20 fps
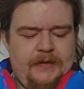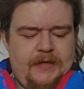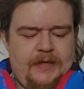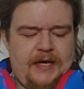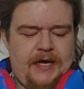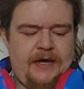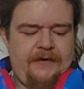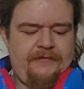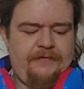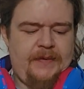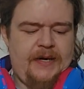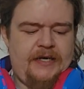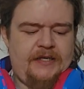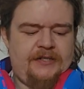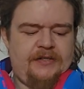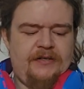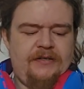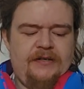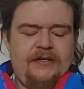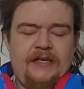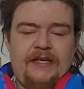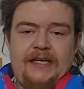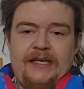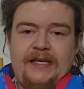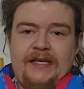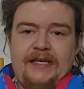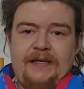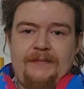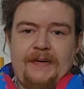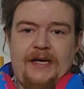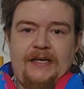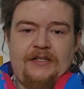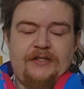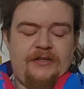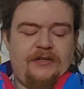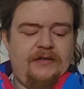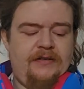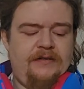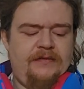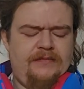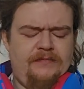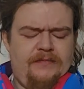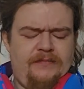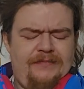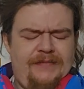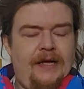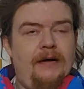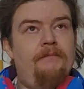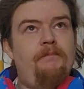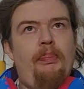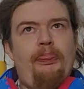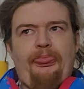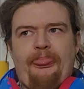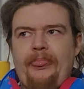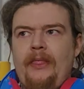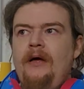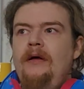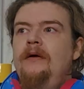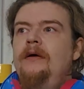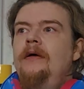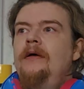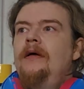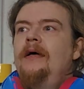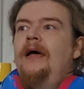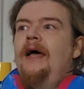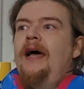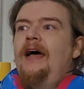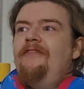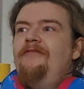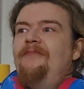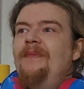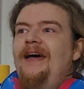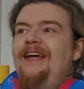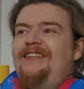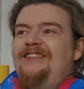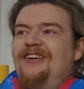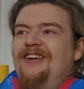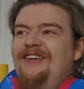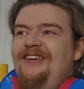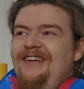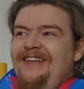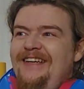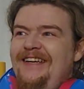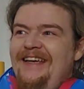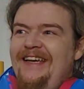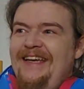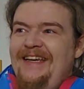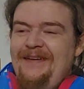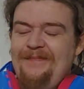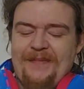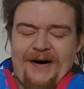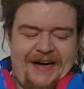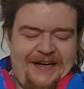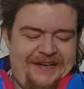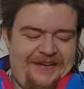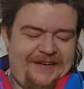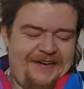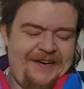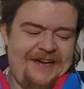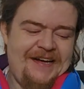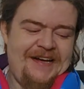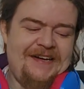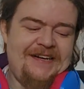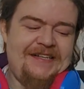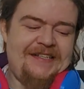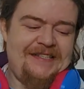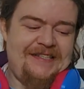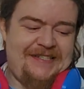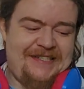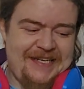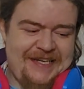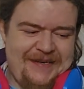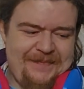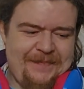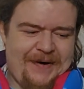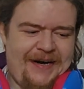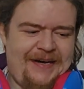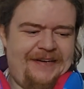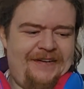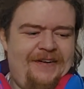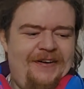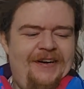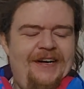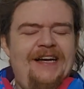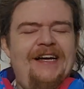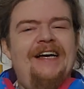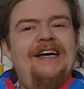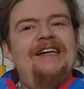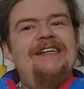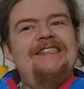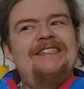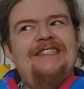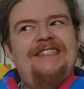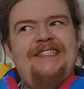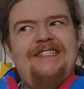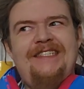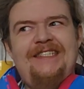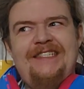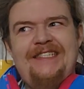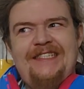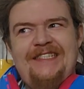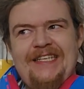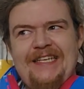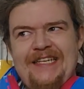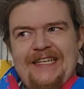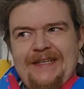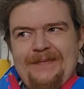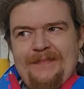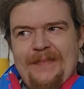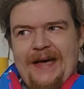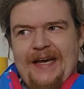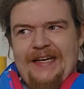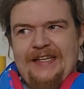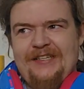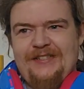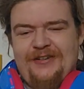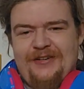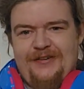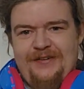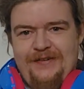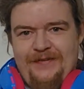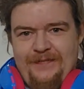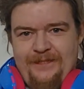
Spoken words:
F major, E major, F major, E minor, D minor, C major,